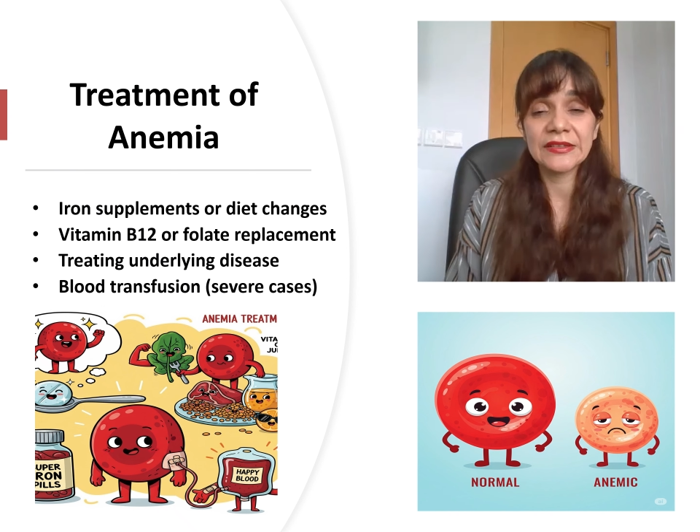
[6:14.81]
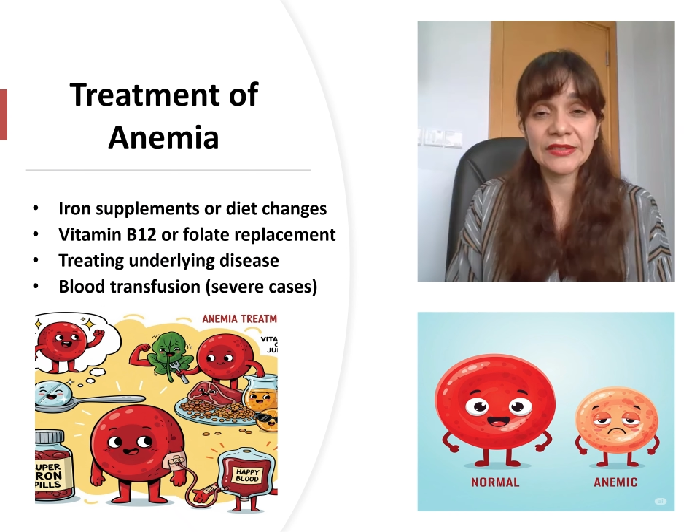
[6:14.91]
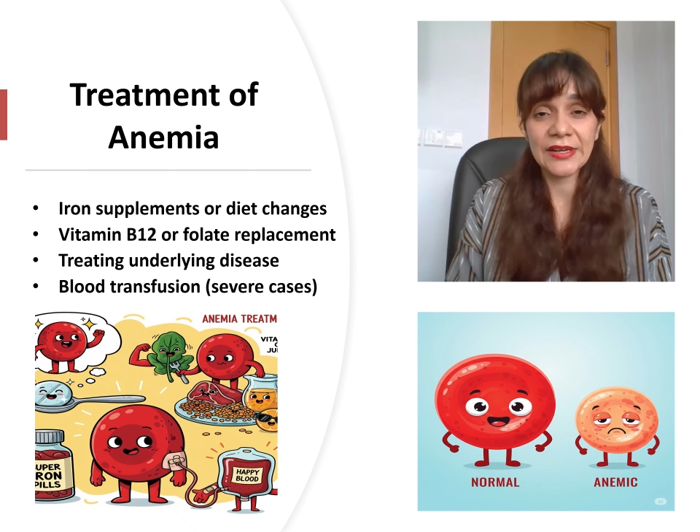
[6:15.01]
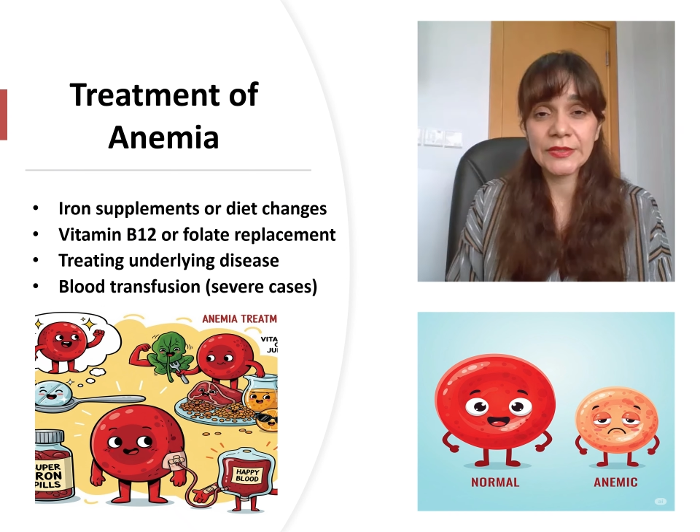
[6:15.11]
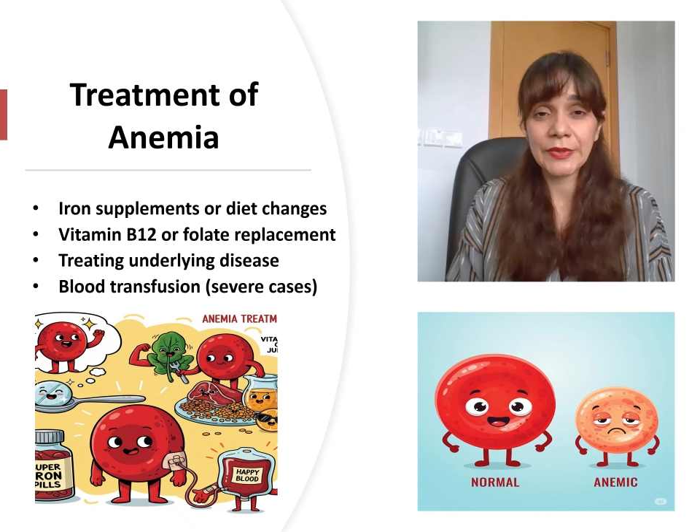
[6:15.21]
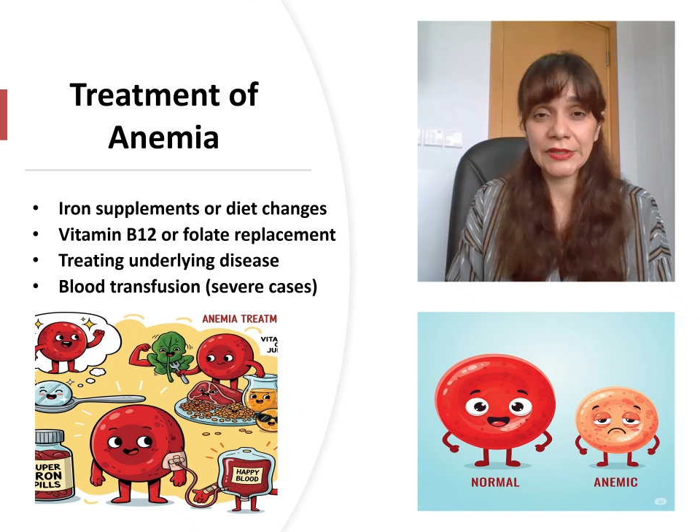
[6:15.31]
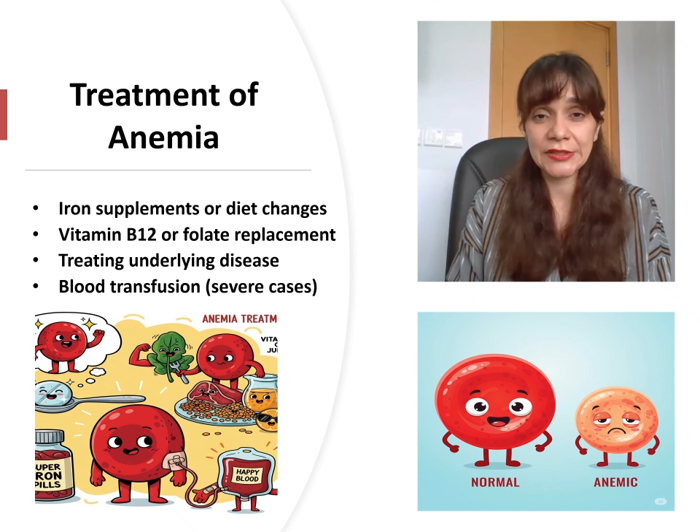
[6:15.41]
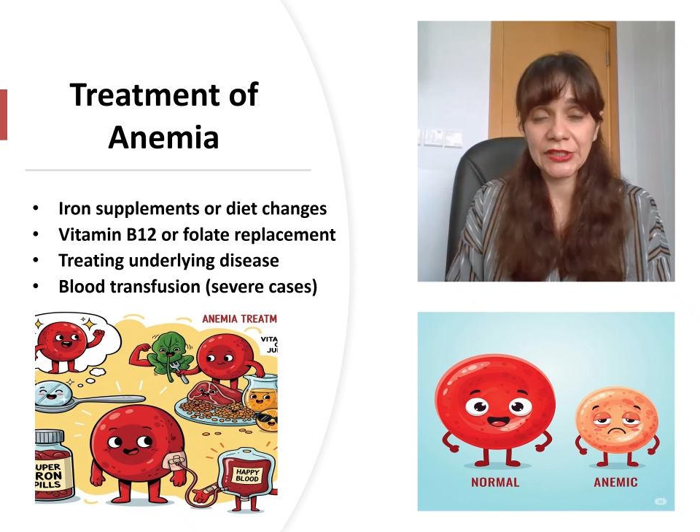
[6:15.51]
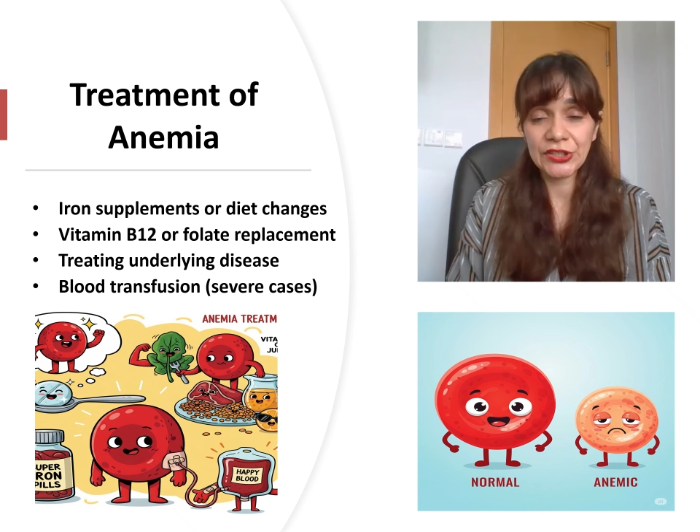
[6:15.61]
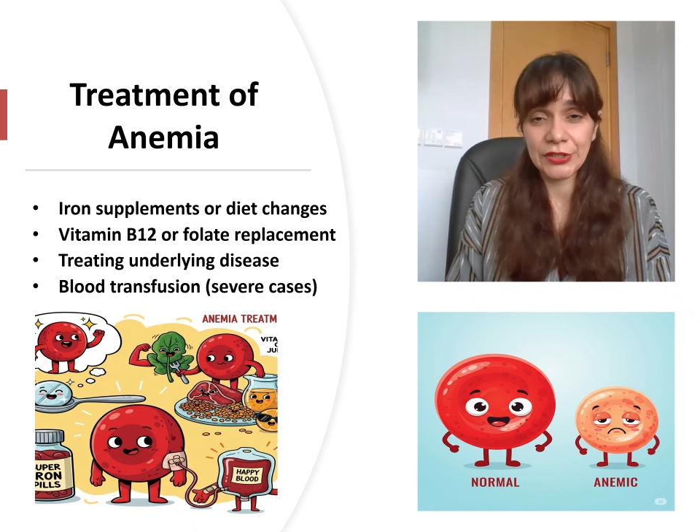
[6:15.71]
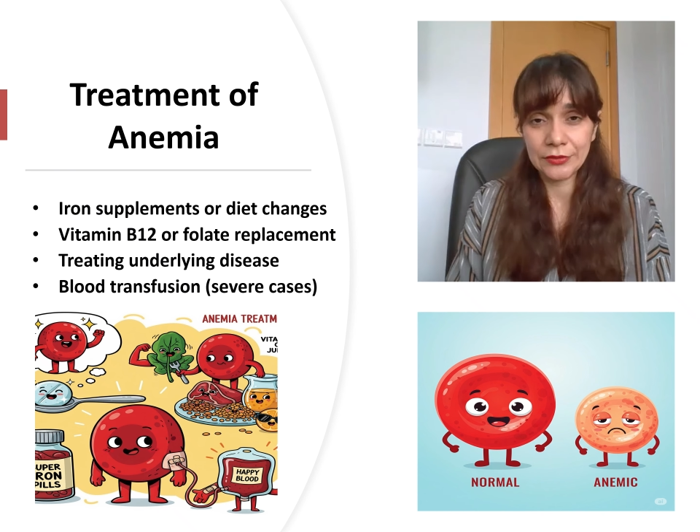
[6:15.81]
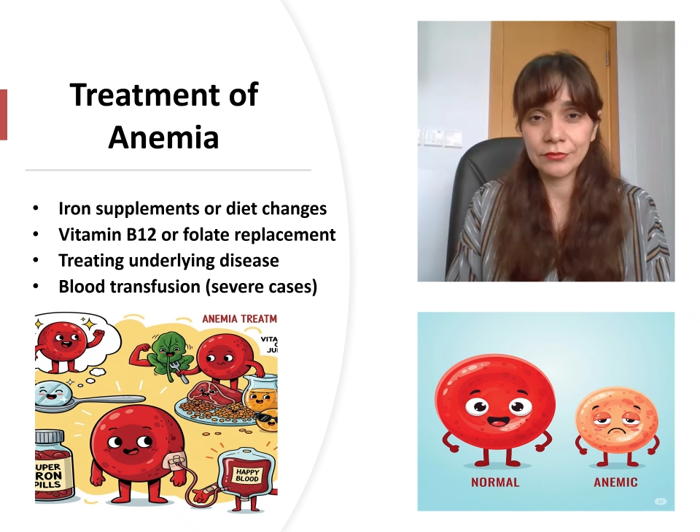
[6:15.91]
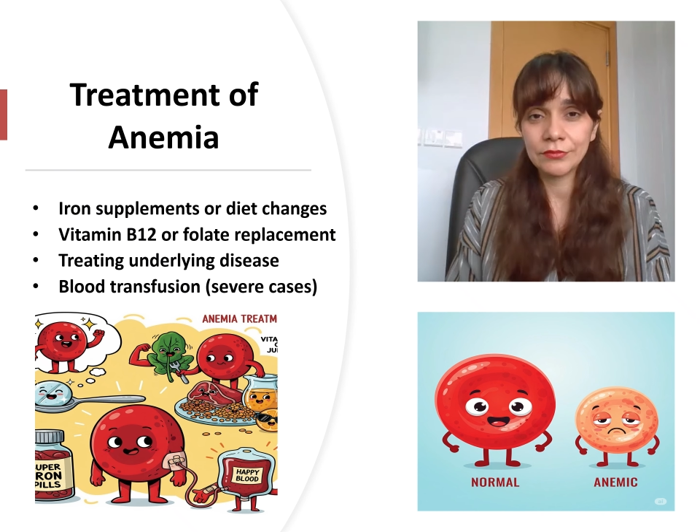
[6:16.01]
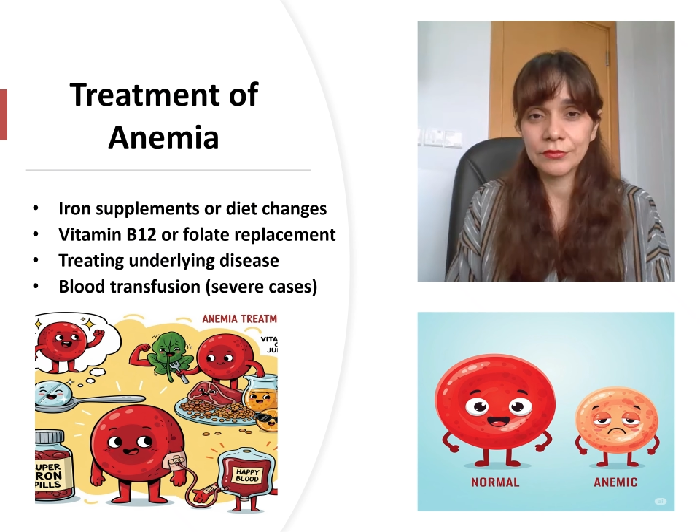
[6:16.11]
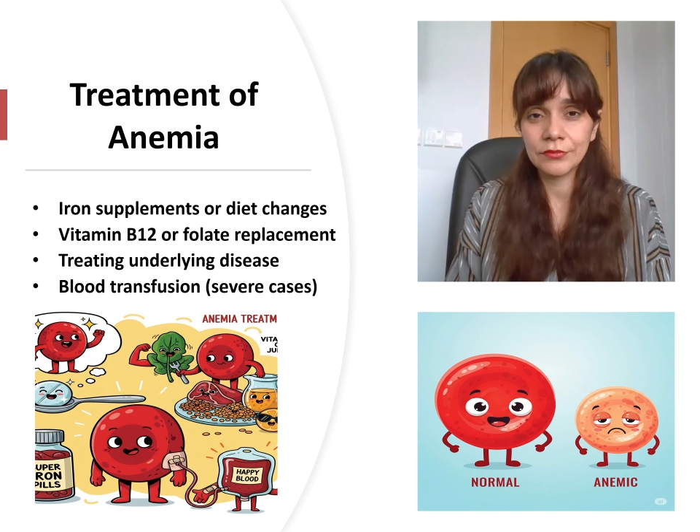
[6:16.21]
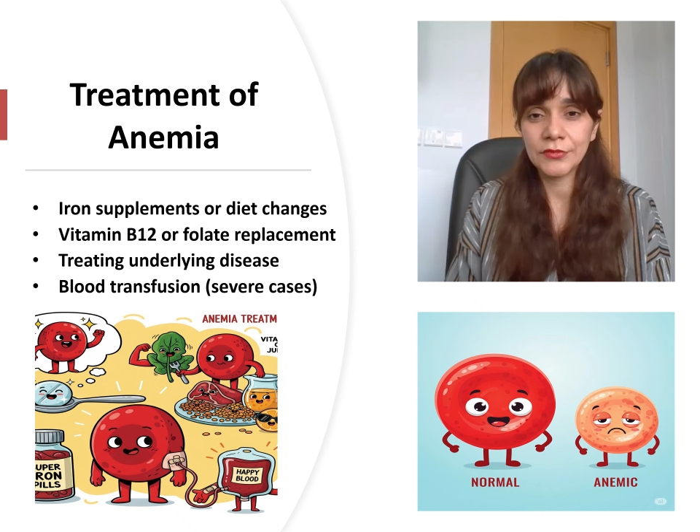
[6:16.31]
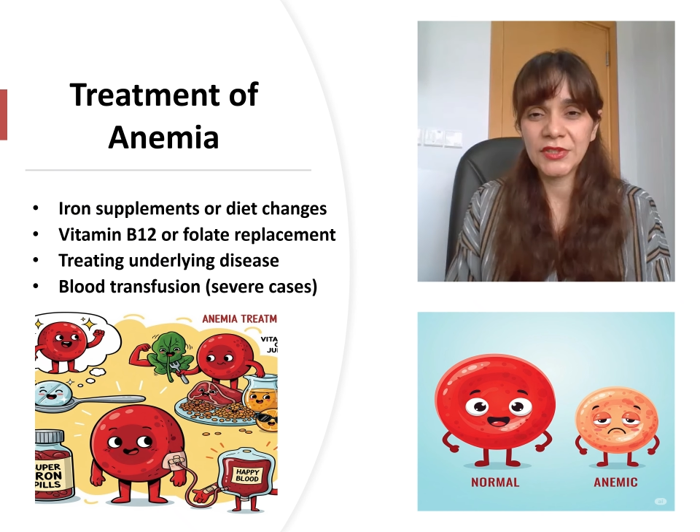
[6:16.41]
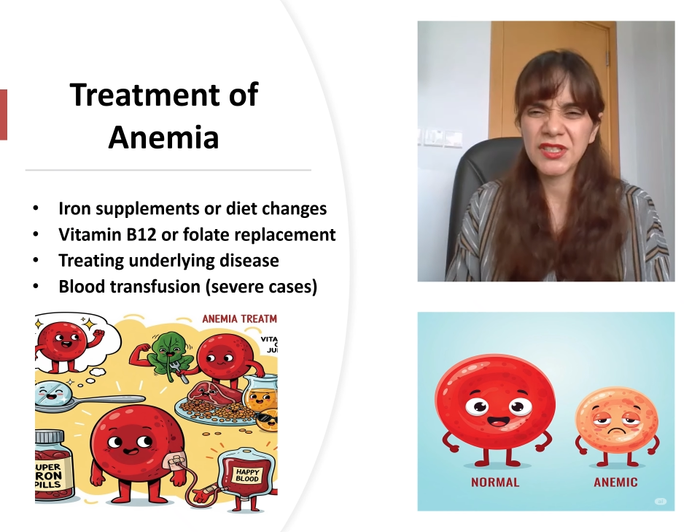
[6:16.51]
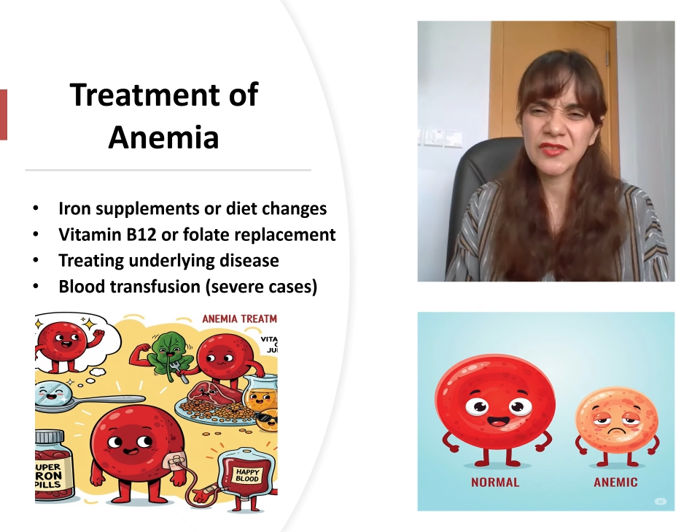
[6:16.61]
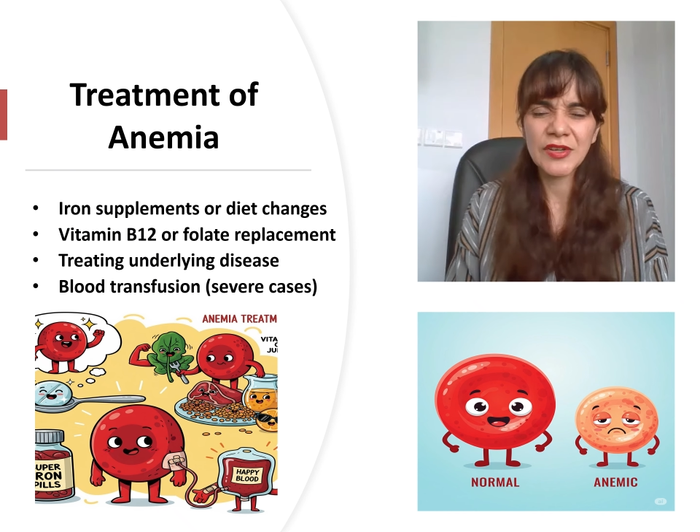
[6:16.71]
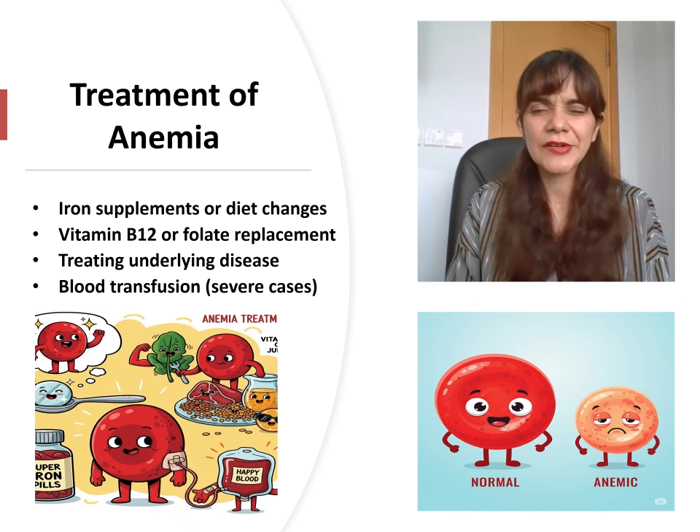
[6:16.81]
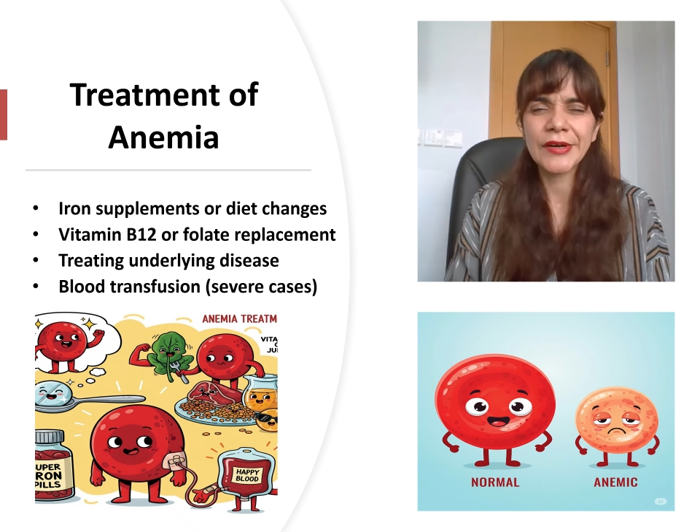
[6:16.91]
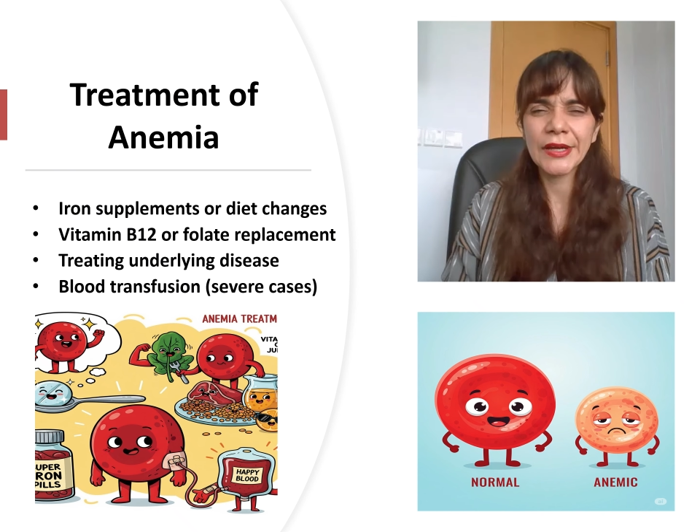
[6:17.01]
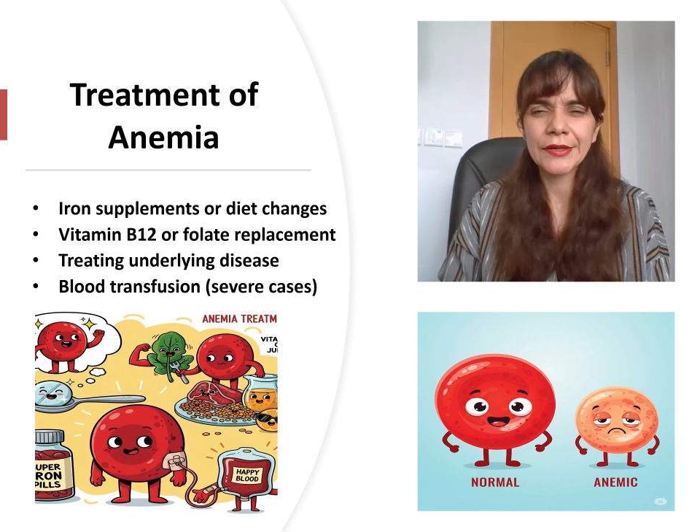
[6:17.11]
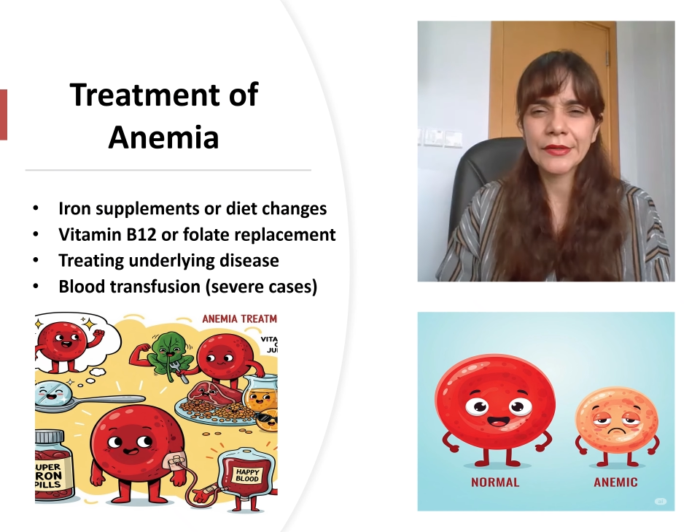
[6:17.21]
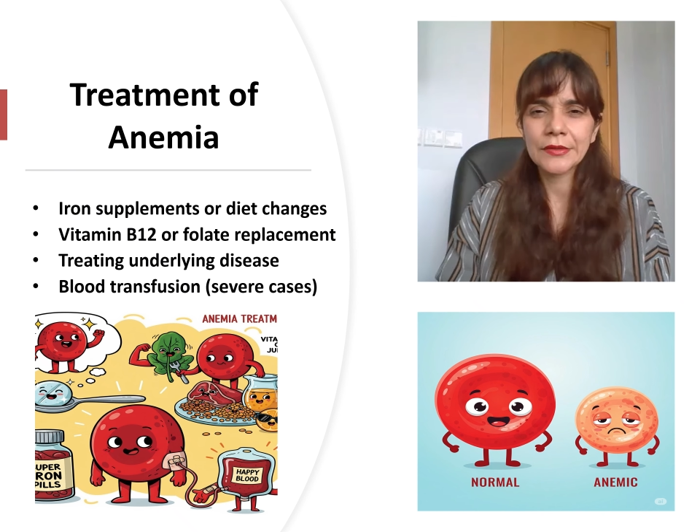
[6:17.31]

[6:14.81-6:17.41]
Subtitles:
transplantation. This is very rare.